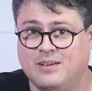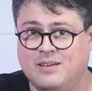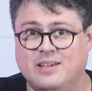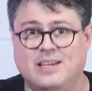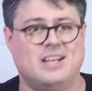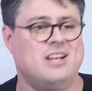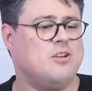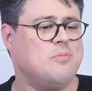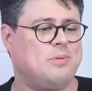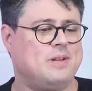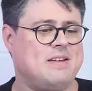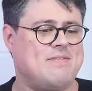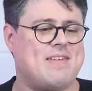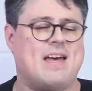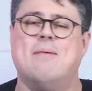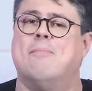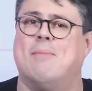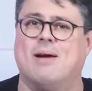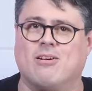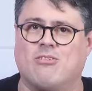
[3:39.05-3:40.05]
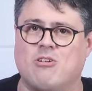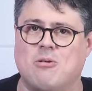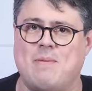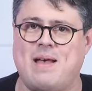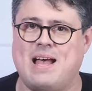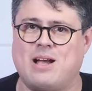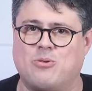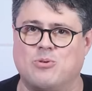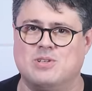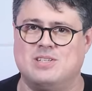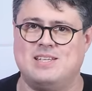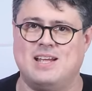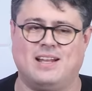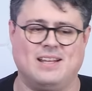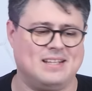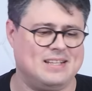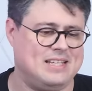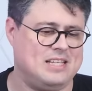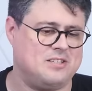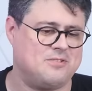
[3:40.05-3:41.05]
Can you believe that MicroMac was
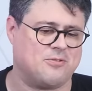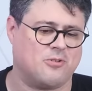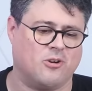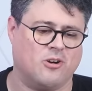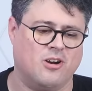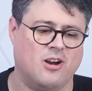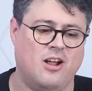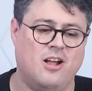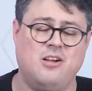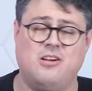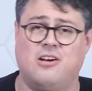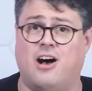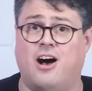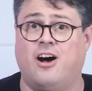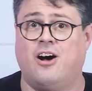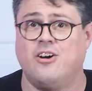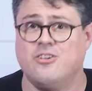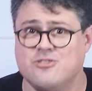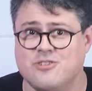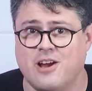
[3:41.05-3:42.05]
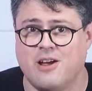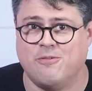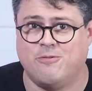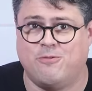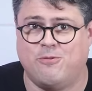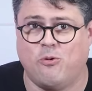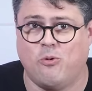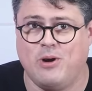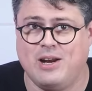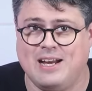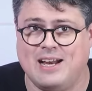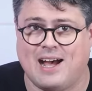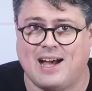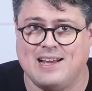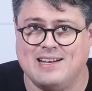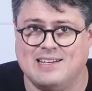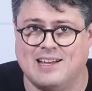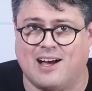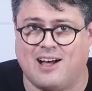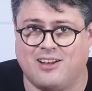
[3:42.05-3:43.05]
selling these for
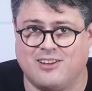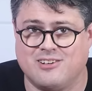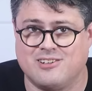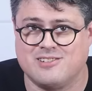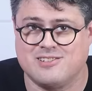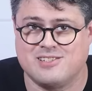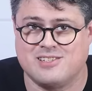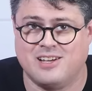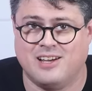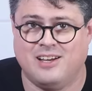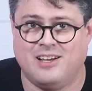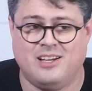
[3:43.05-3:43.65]
$149